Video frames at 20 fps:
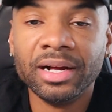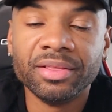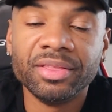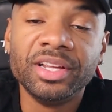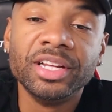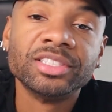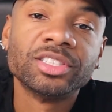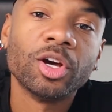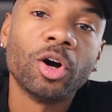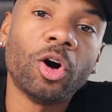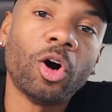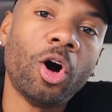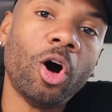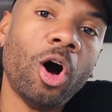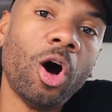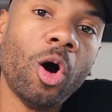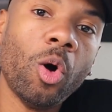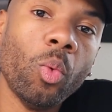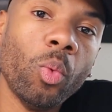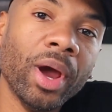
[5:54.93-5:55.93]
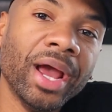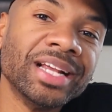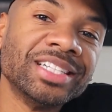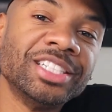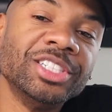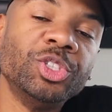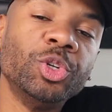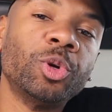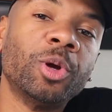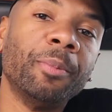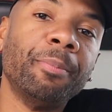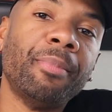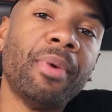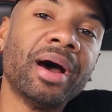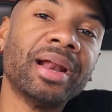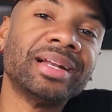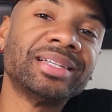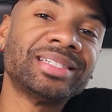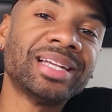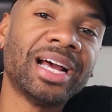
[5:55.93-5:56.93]
These are all ways that you can
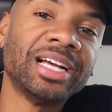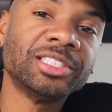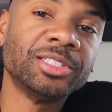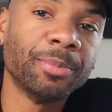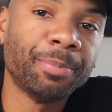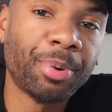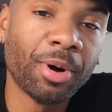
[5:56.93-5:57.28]
monetize your